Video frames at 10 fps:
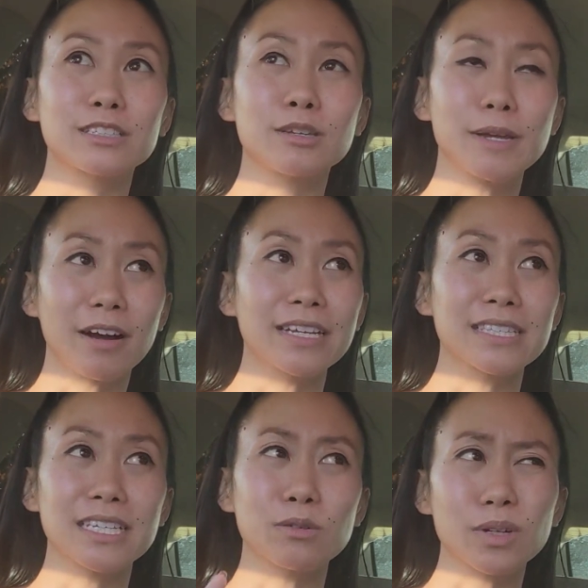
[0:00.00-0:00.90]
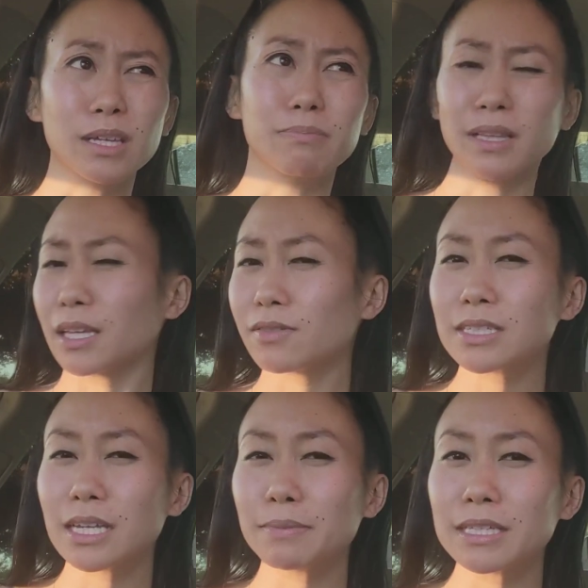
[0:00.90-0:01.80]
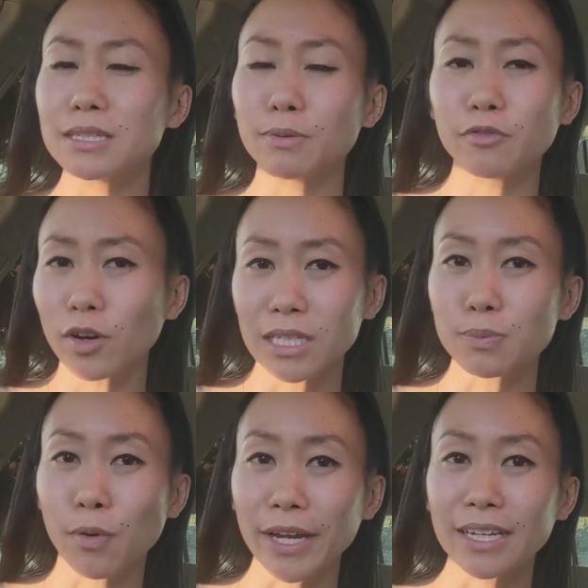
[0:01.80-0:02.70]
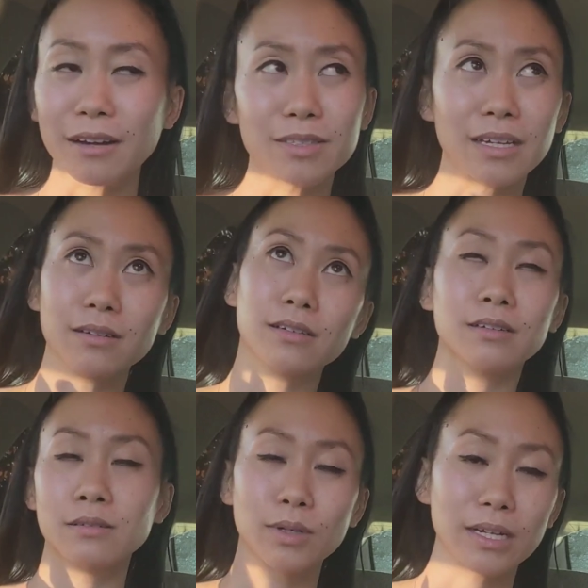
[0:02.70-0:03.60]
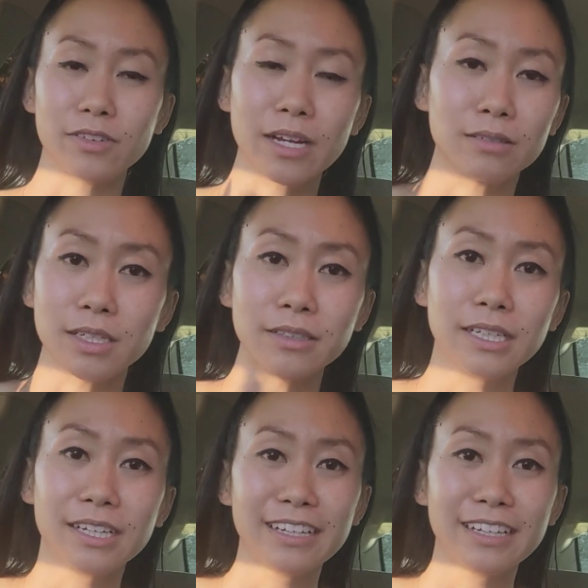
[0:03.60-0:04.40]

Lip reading: to be honest, didn't really believe in demons before this point. I was like, oh, whatever, I don't know.